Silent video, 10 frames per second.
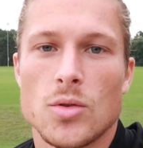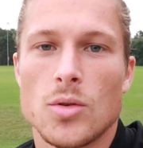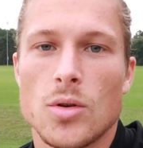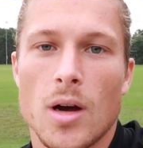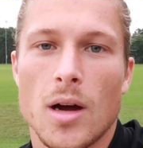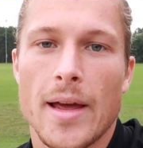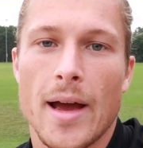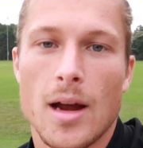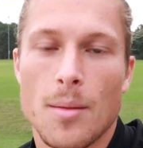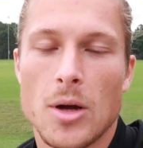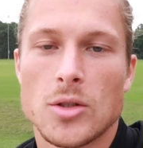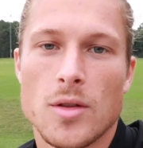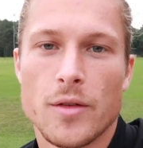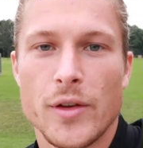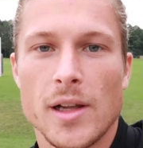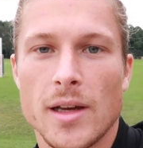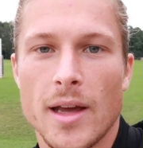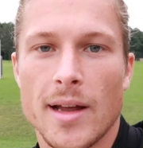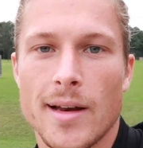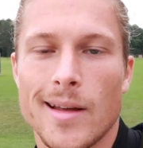to uh, yeah come out to the field
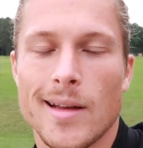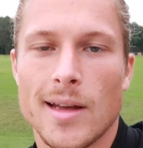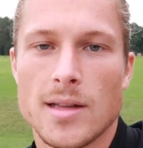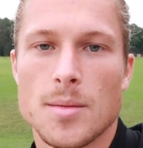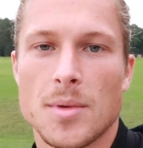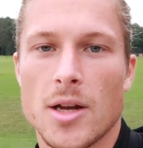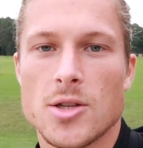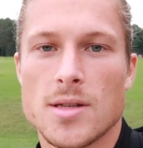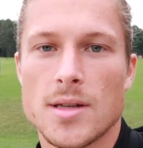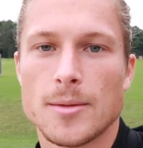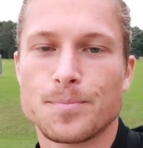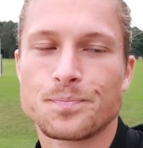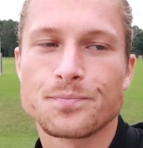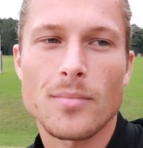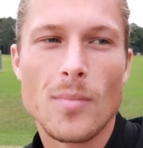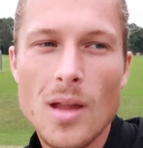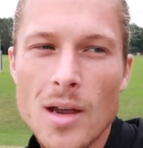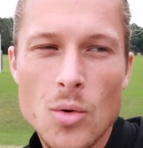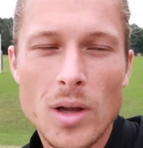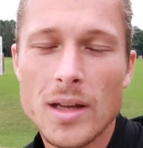again and get some touches in.
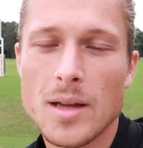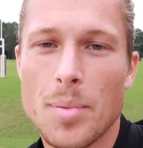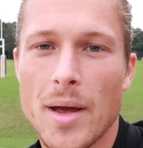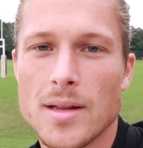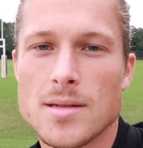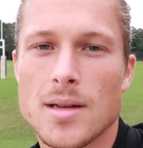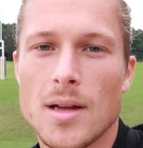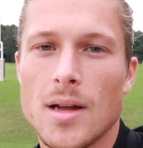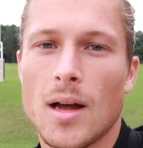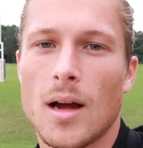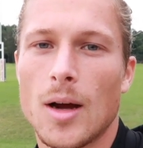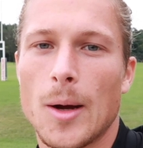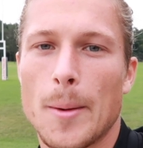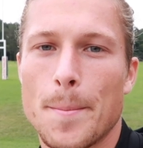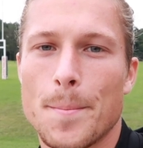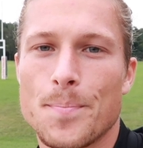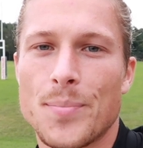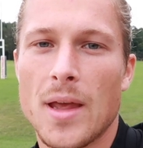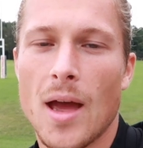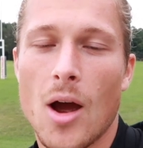It really depends, um,
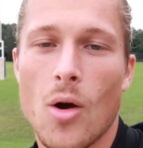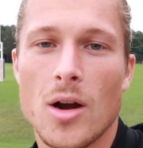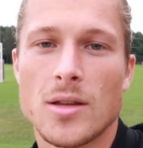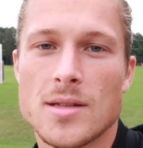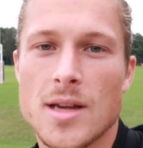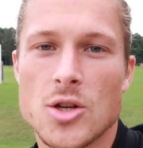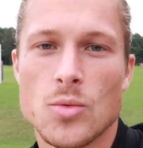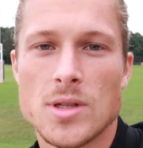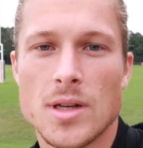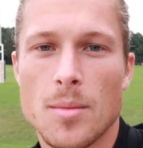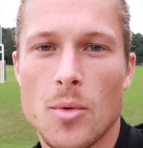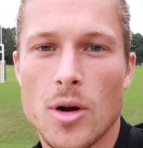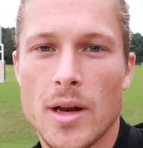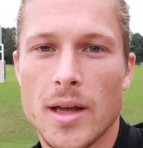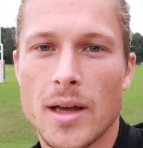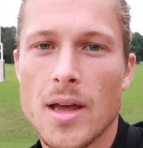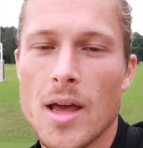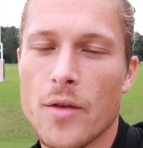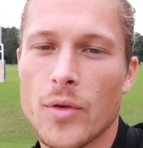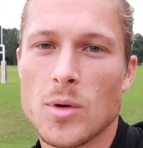yeah, how hard the session was in the morning.
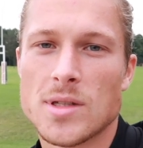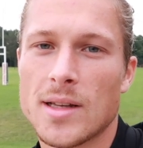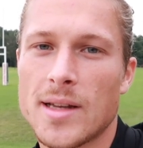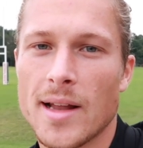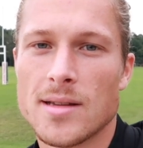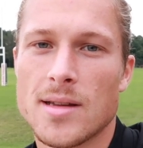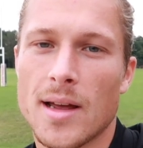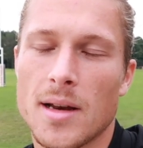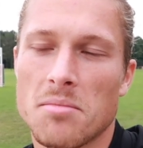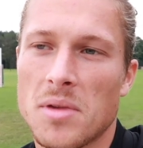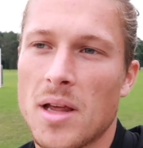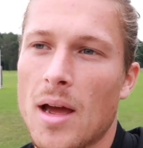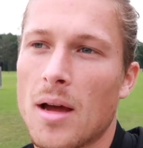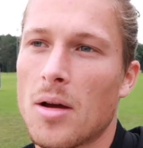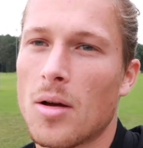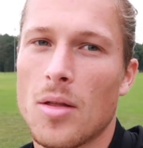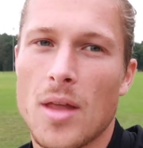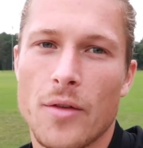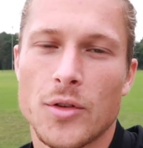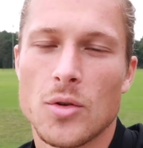If it was intense, then yeah, on
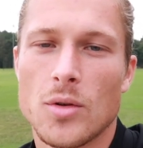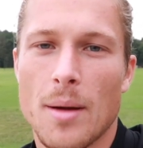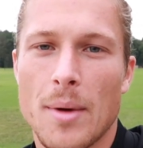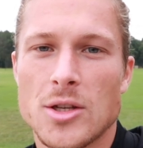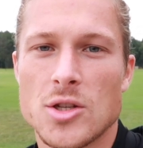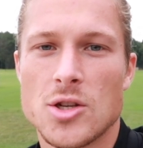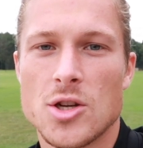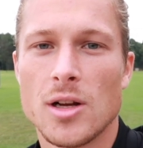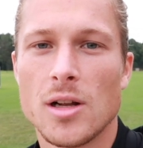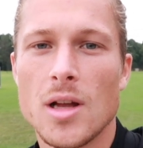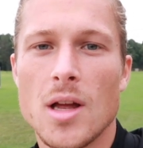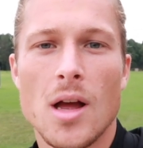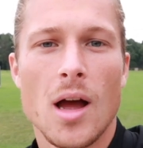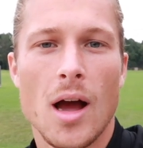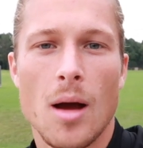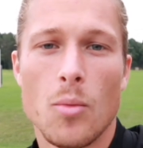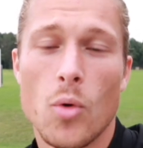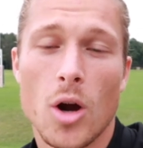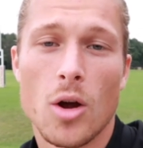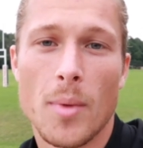the afternoon I might just chill, um,
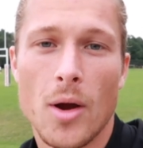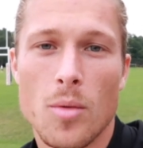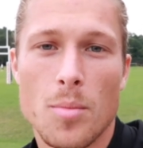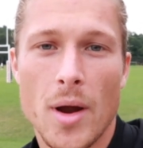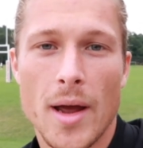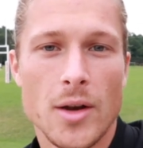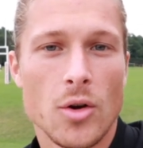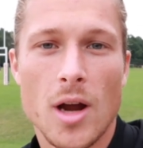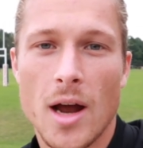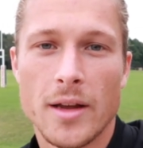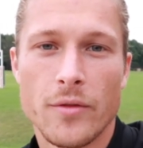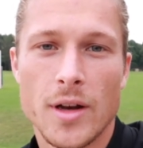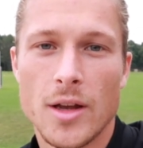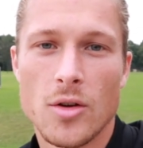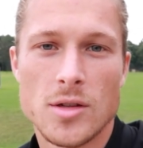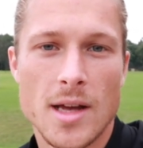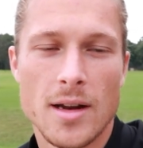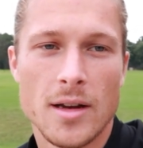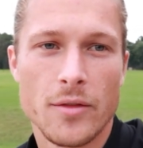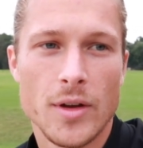work on my own brand or cutting videos,
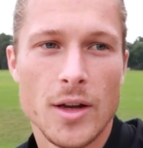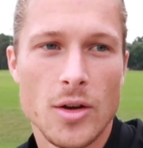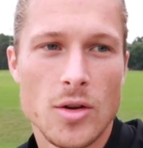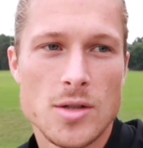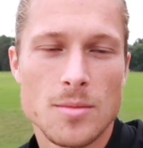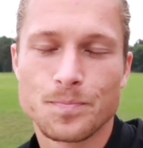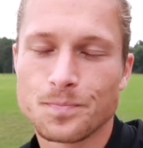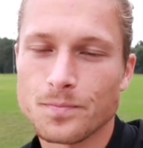editing videos.